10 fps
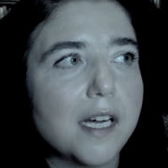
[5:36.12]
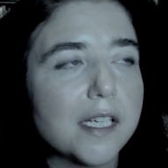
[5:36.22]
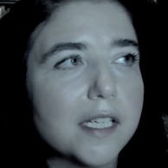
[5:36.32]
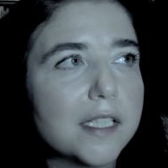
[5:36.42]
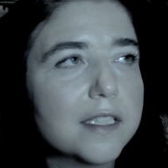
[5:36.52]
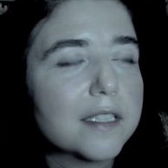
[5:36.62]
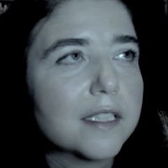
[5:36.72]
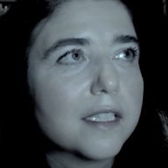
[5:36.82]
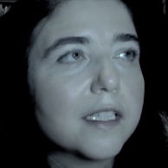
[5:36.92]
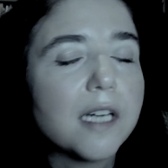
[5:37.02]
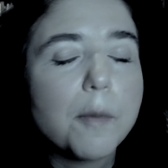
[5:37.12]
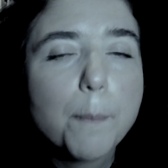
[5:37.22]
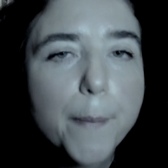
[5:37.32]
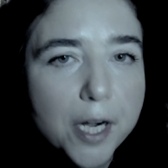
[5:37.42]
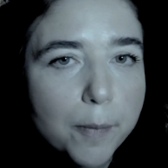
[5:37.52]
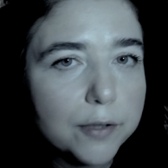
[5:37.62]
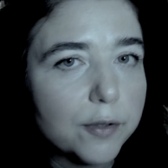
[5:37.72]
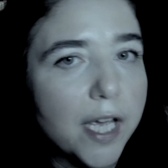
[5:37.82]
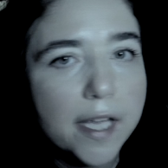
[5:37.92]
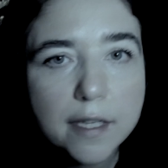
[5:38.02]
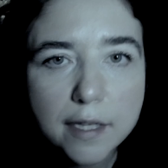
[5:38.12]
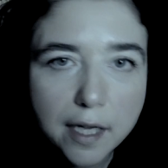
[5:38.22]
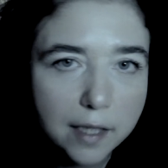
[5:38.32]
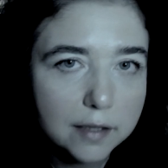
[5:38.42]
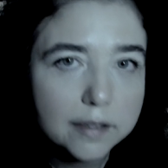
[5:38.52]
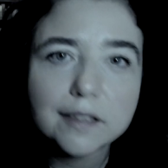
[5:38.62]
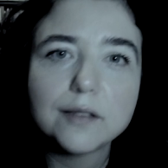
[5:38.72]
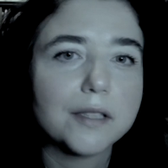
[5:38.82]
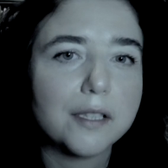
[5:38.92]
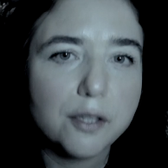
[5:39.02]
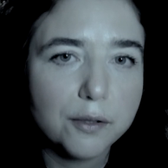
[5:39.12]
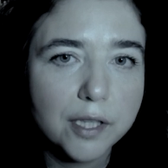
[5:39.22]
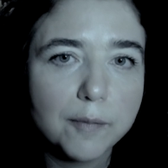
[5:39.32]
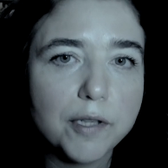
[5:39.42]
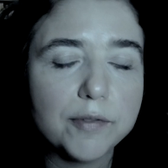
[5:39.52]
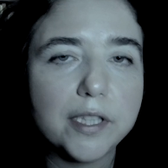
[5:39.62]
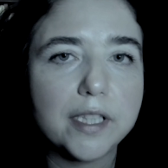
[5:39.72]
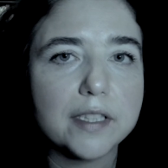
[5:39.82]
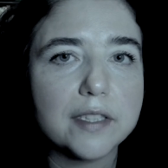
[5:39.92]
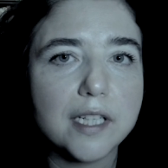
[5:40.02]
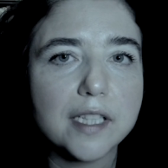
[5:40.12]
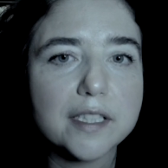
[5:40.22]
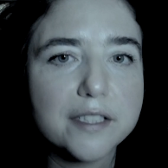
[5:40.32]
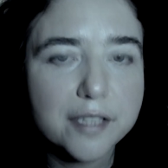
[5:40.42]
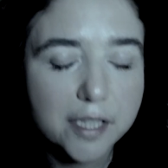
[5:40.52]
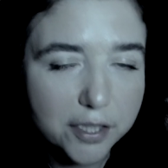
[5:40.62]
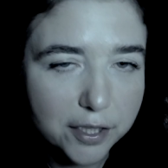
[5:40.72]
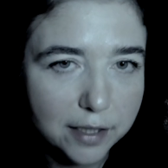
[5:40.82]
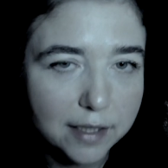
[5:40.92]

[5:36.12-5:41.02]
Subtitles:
is incomparable to anything else you can learn about orchestration.